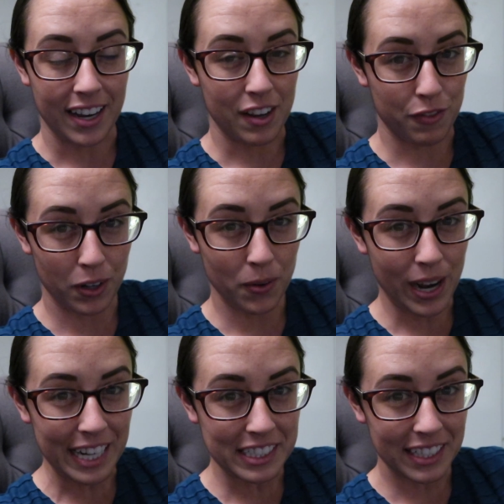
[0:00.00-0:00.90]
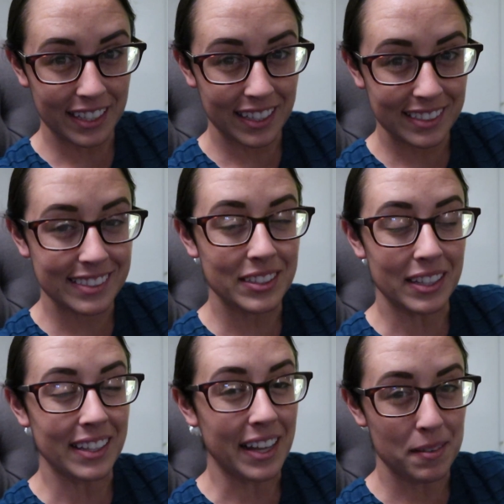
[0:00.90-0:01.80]
If you're watching this,
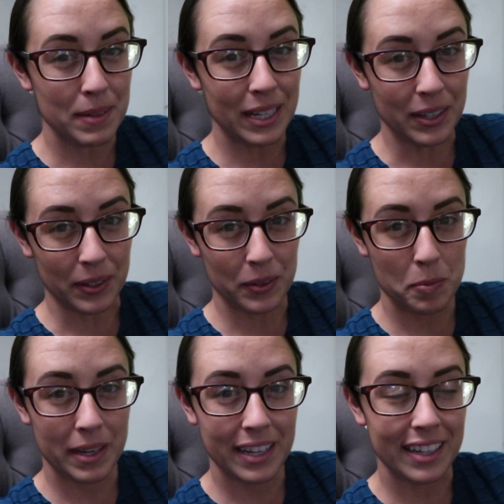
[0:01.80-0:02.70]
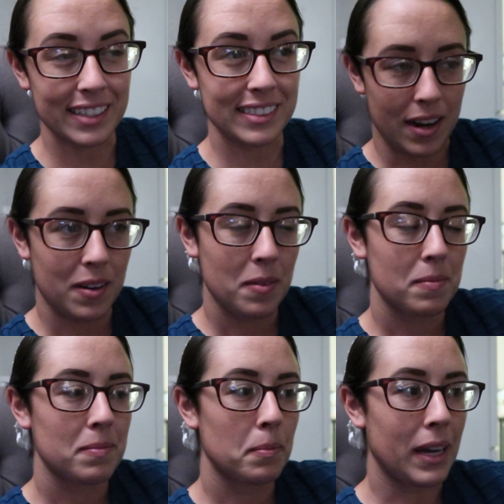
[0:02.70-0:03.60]
let me know, because,
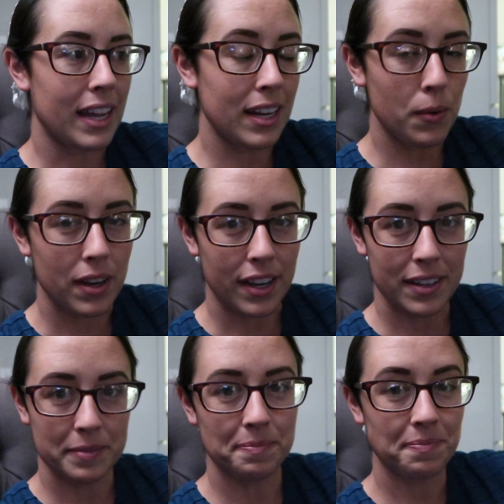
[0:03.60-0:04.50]
but anyway,